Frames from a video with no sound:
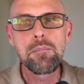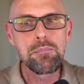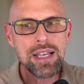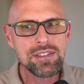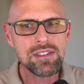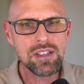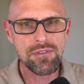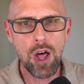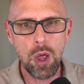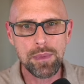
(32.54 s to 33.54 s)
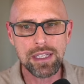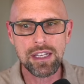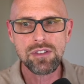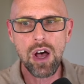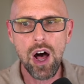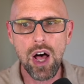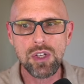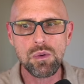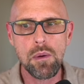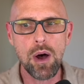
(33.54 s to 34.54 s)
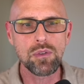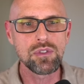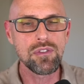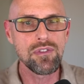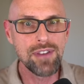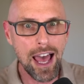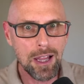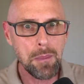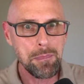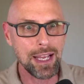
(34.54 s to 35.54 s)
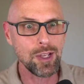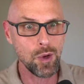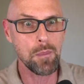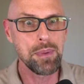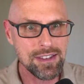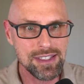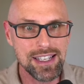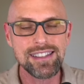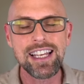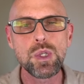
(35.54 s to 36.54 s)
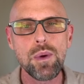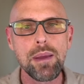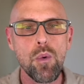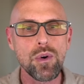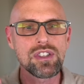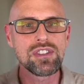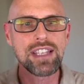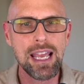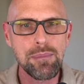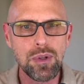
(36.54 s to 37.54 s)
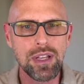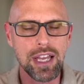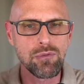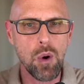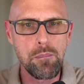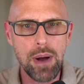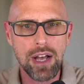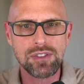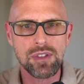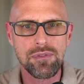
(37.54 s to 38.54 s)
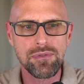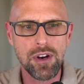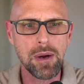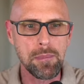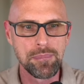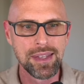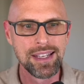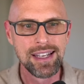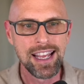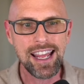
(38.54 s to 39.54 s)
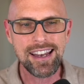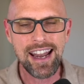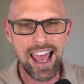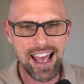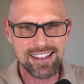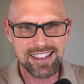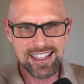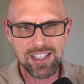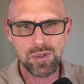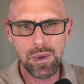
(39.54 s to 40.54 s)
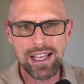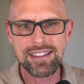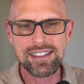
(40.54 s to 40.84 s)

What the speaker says: business development is also about developing your business into a more stable and robust firm. And as this week's